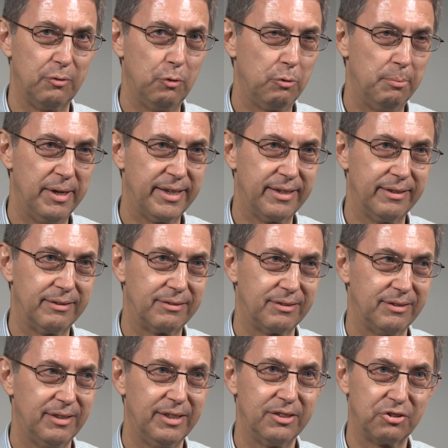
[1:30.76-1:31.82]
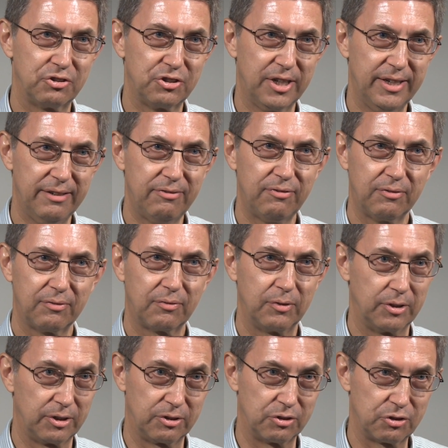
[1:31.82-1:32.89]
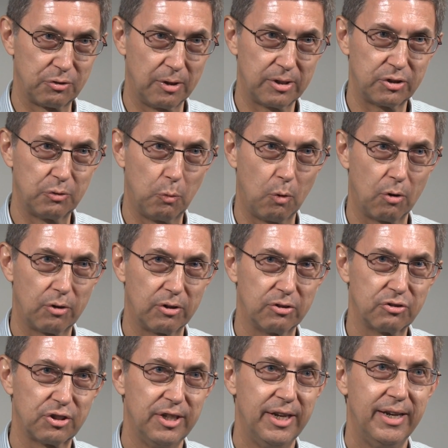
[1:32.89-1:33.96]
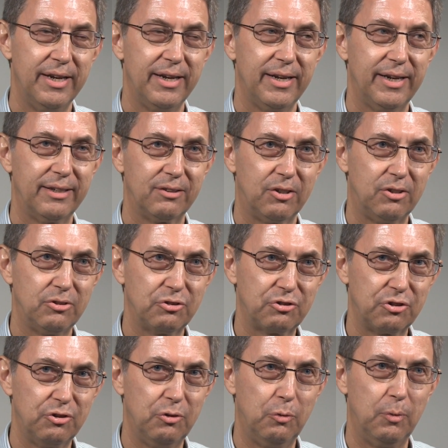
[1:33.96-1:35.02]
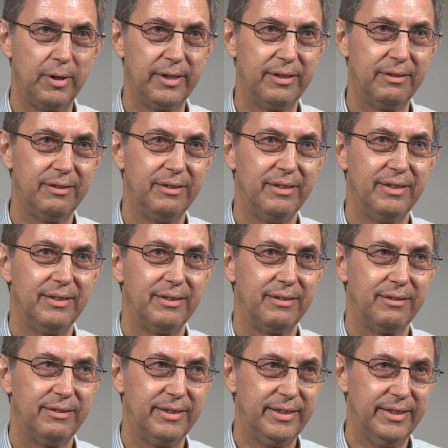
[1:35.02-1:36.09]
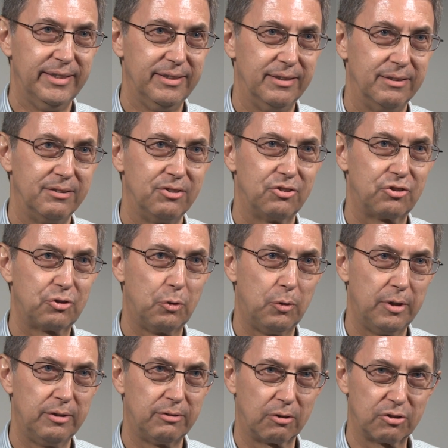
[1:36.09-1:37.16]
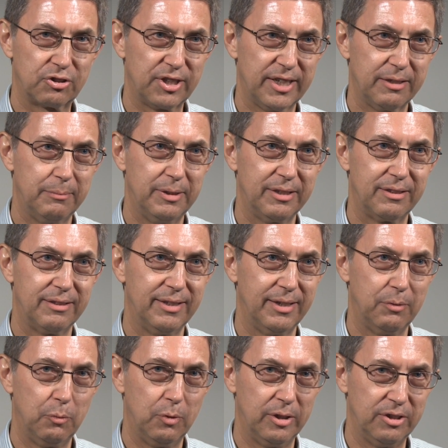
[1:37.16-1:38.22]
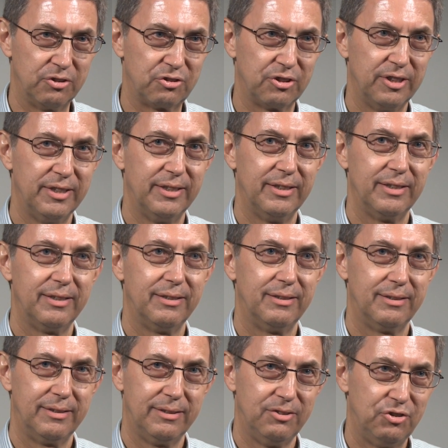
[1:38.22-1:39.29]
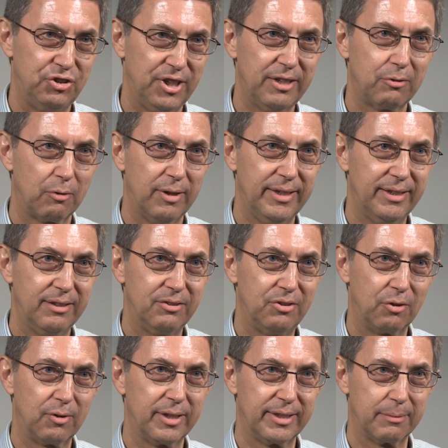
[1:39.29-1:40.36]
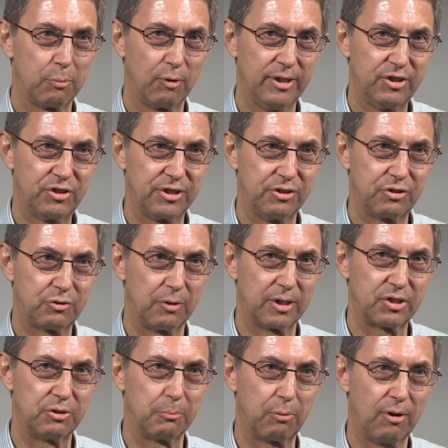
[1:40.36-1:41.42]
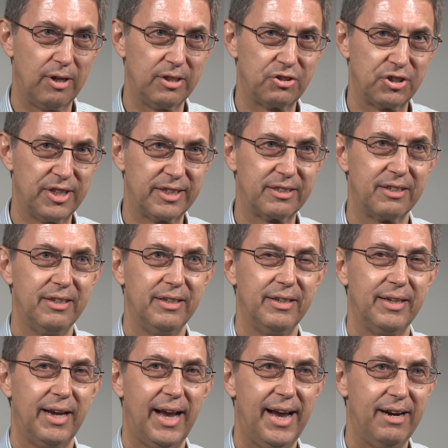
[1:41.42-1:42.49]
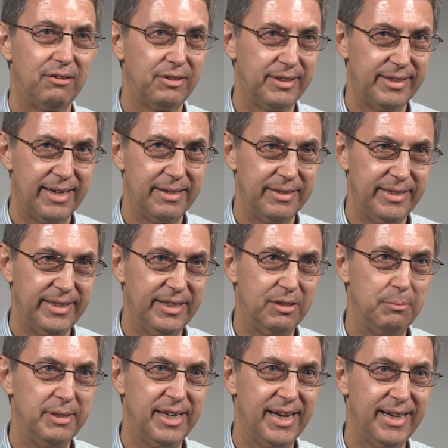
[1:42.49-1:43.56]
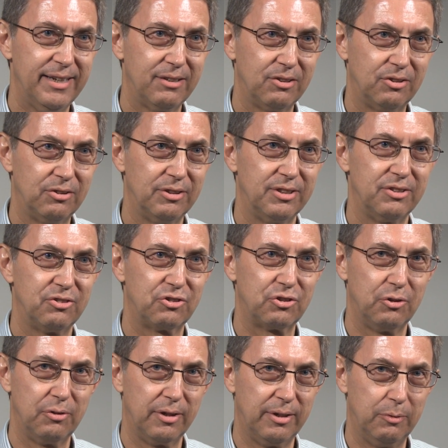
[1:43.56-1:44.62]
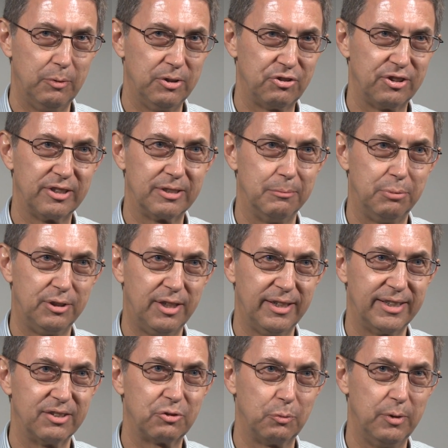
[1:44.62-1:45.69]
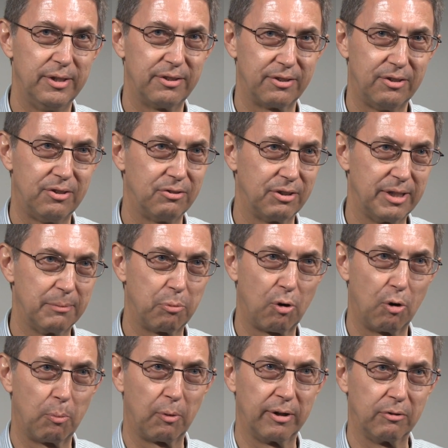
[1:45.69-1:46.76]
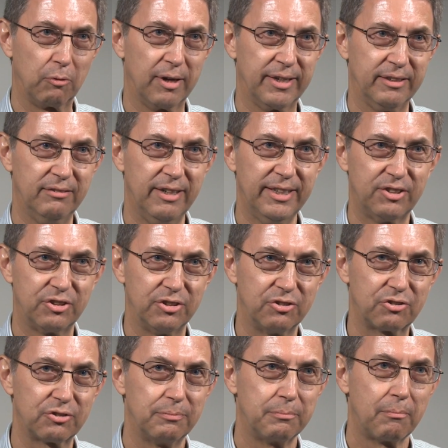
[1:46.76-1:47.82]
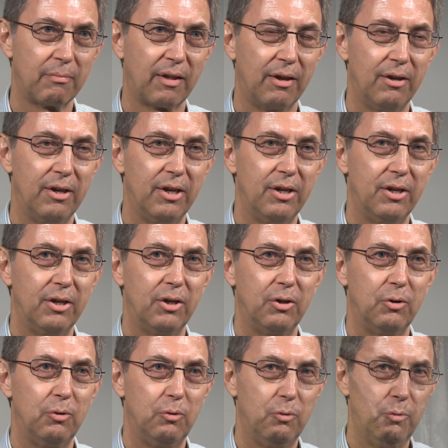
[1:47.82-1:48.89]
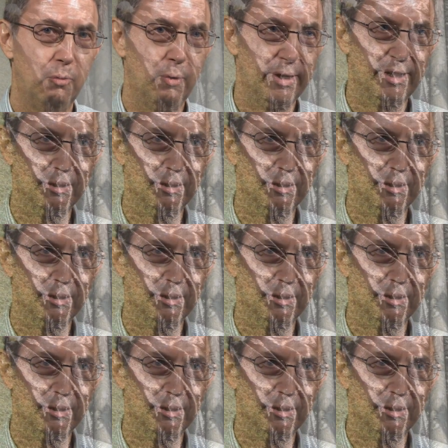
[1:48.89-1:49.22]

that would make it unsafe for the construction workers, and also when the soil or sediment that was generated during the bridge construction project, how did that need to be handled so that it was in compliance with all the appropriate regulations. We